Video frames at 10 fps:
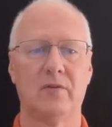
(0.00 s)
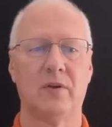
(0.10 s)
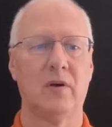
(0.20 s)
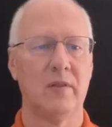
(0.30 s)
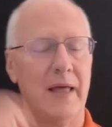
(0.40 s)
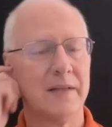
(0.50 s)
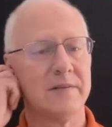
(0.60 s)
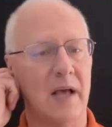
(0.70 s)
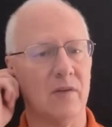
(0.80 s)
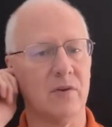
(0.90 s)
So that
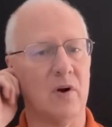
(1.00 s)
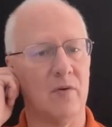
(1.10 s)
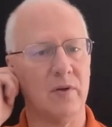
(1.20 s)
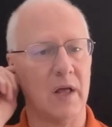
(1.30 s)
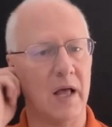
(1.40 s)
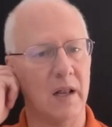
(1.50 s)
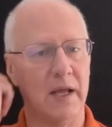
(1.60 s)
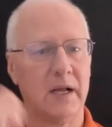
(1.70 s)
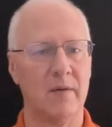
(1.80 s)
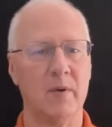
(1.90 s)
sounds an awful lot
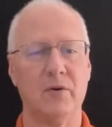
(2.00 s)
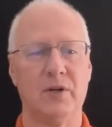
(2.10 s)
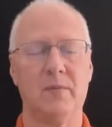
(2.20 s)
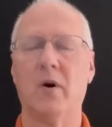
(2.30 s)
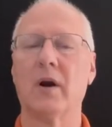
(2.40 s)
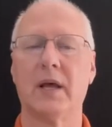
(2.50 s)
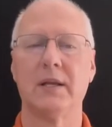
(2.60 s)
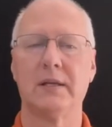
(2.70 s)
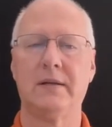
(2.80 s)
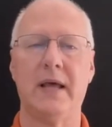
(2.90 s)
like emerging
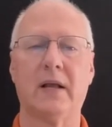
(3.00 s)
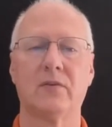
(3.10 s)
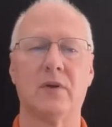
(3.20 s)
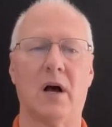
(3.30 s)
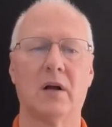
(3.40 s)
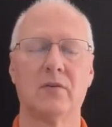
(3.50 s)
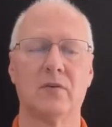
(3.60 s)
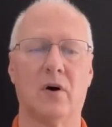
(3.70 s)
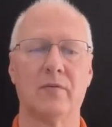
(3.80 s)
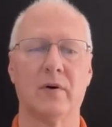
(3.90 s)
market tech
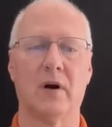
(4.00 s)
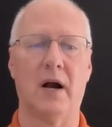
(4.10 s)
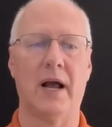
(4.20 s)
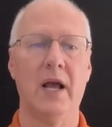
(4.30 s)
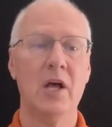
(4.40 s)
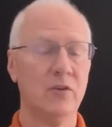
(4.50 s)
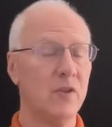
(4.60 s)
stocks offer high.